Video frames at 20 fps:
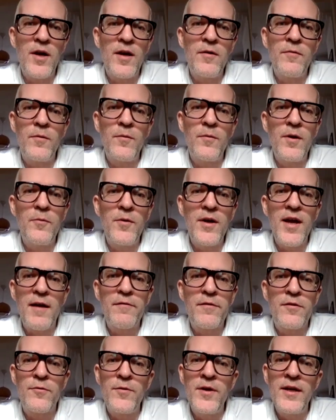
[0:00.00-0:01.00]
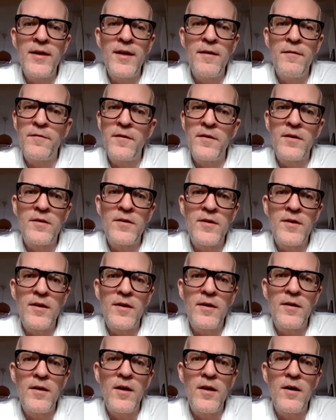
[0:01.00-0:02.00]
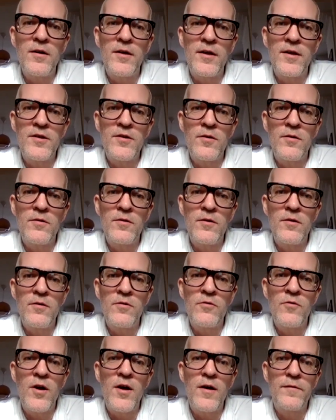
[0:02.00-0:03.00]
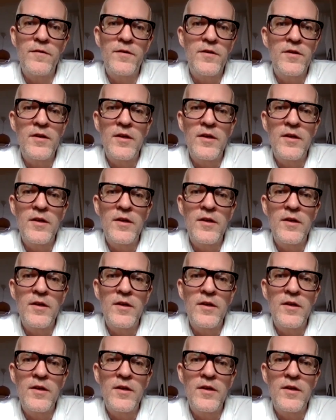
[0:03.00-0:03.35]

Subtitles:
we have 3 different lagers on draft.